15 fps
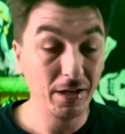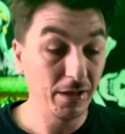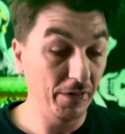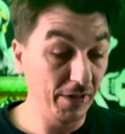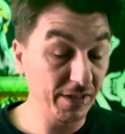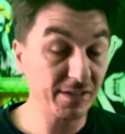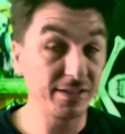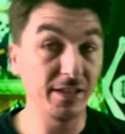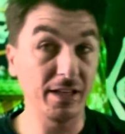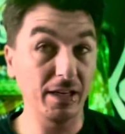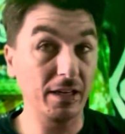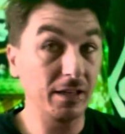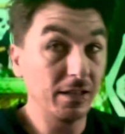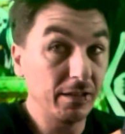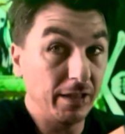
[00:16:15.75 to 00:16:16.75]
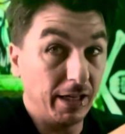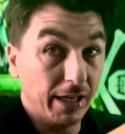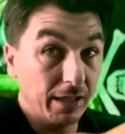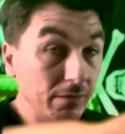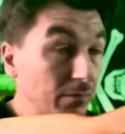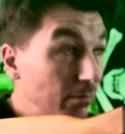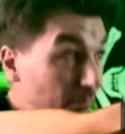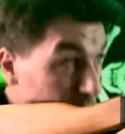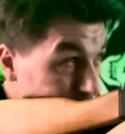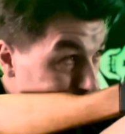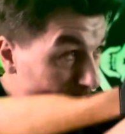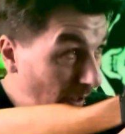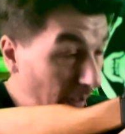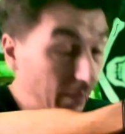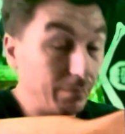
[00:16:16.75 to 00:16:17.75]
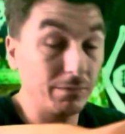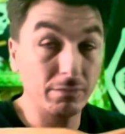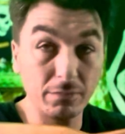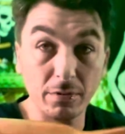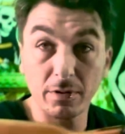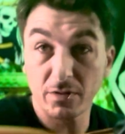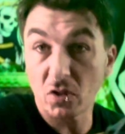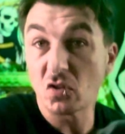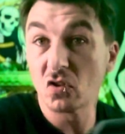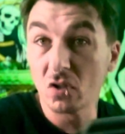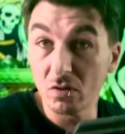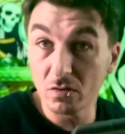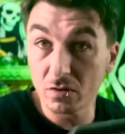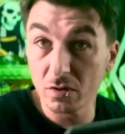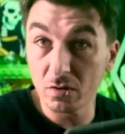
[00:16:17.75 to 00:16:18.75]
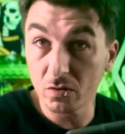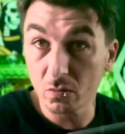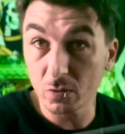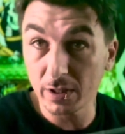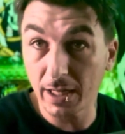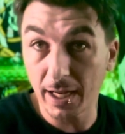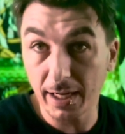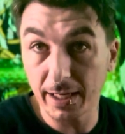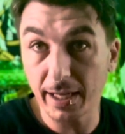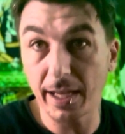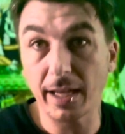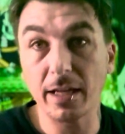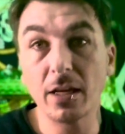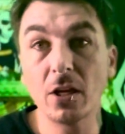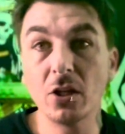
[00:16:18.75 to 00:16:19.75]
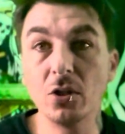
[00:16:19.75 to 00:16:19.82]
This thing, it's a 223 AK.